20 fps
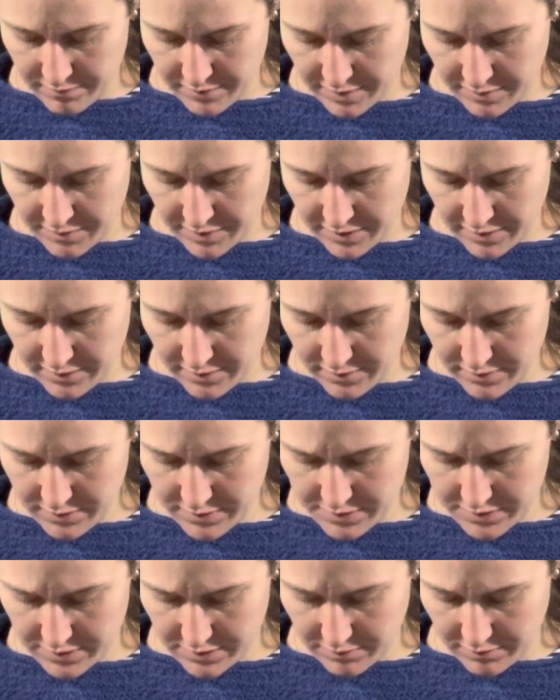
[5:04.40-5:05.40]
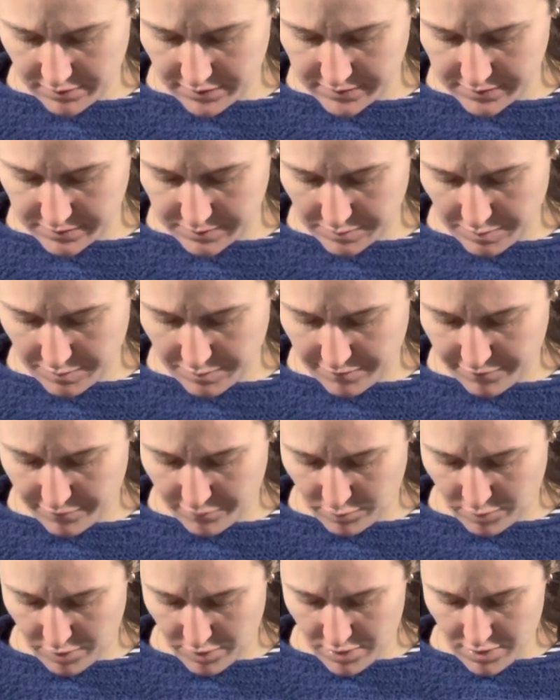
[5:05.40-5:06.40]
maybe decreases, maybe
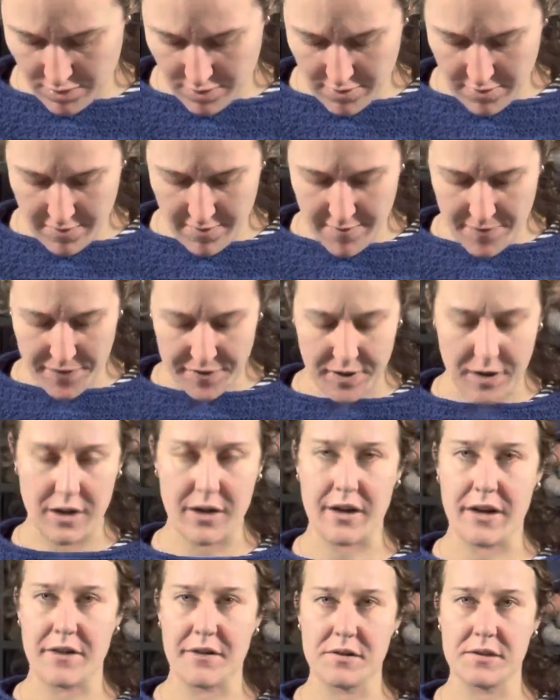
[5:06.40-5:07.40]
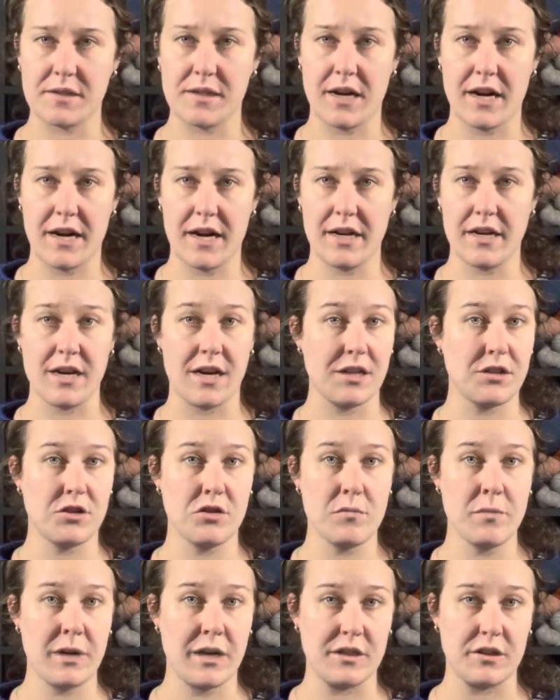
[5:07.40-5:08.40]
4 on either side. Not
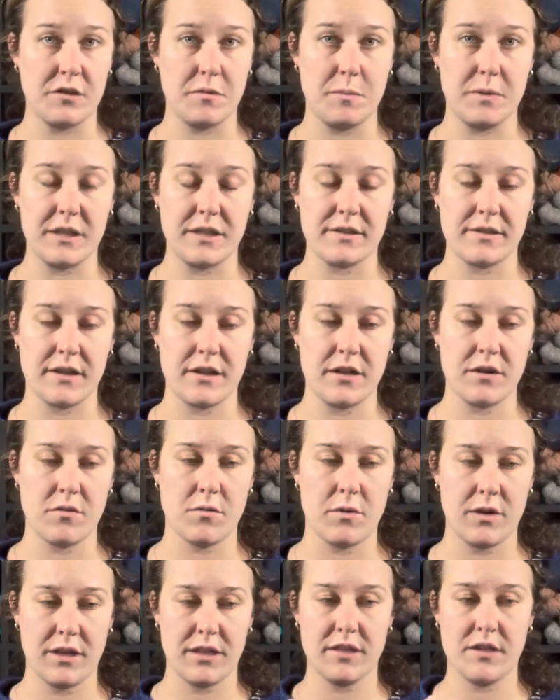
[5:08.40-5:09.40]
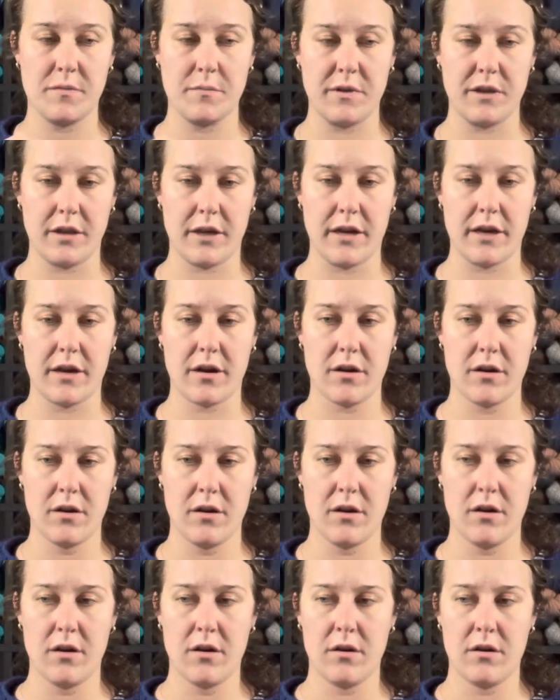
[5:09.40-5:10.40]
too much because I didn't want it to be like
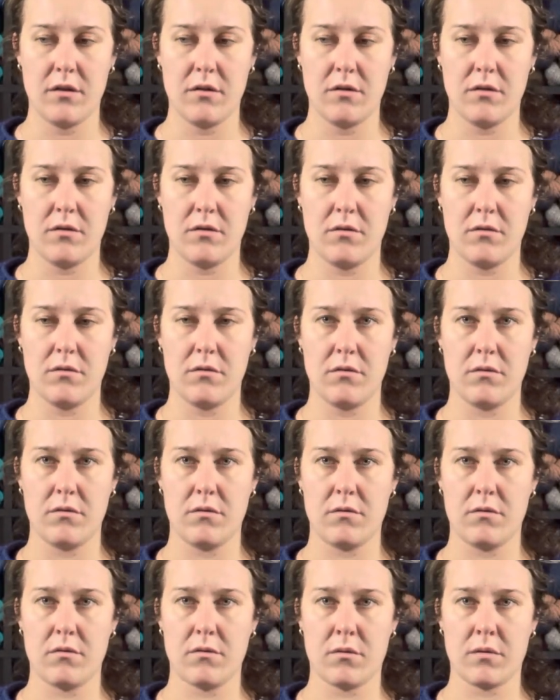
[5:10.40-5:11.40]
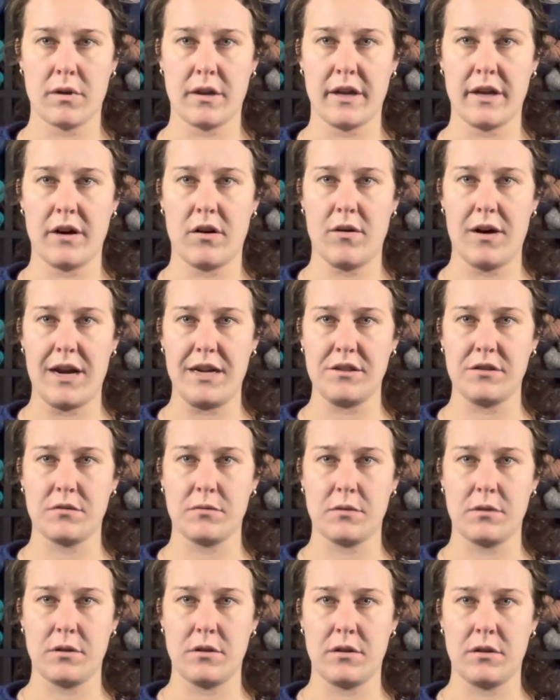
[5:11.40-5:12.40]
really
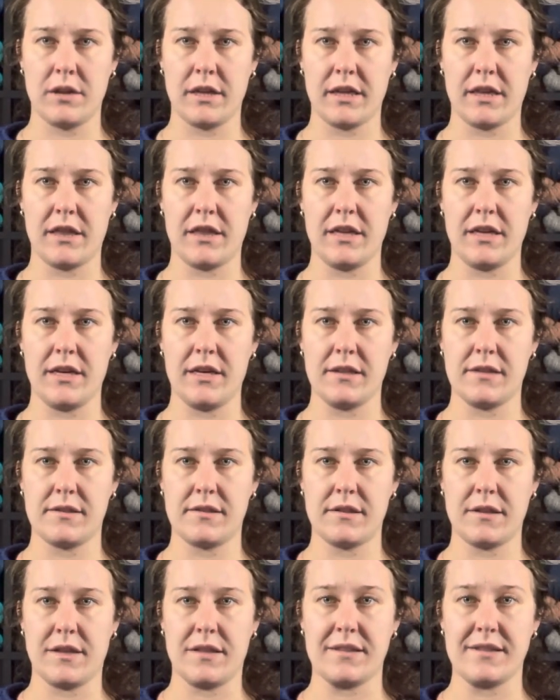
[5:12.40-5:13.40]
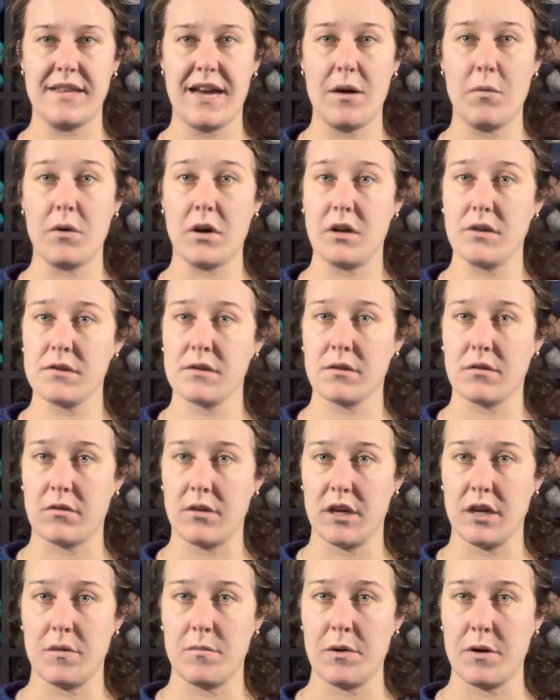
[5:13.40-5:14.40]
gradual like this, because that would also
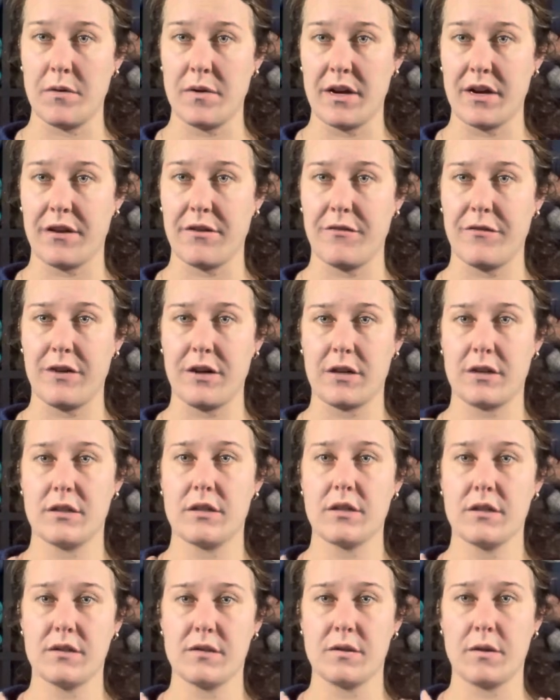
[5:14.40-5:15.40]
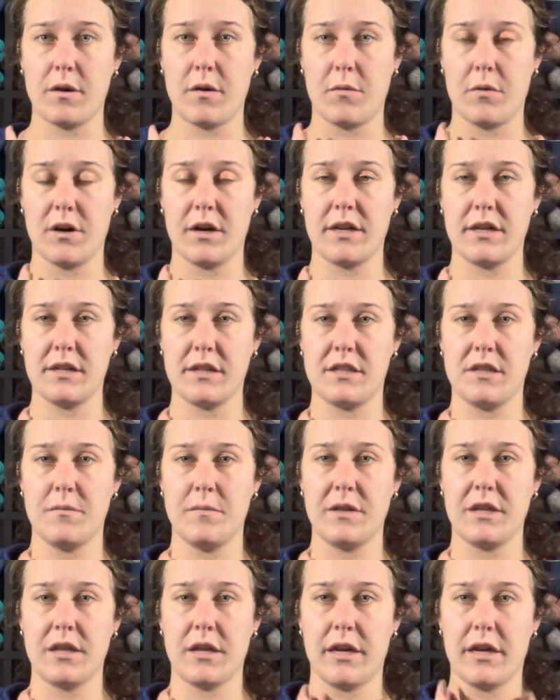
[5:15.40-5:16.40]
create a boat neck effect. So I wanted it to
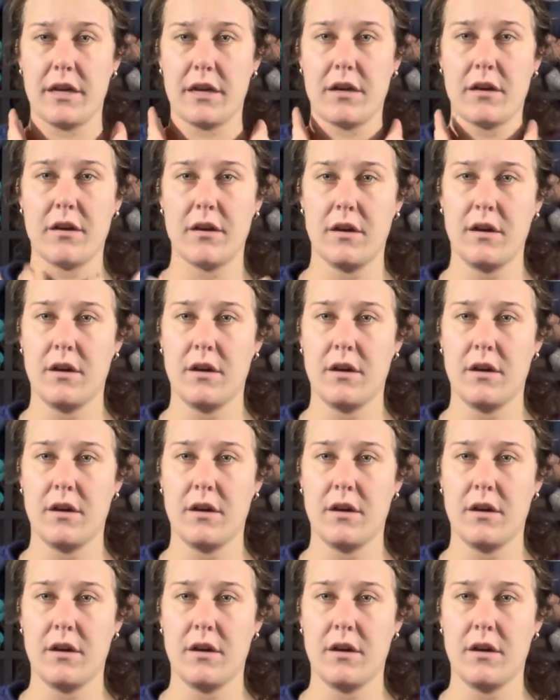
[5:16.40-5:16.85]
be like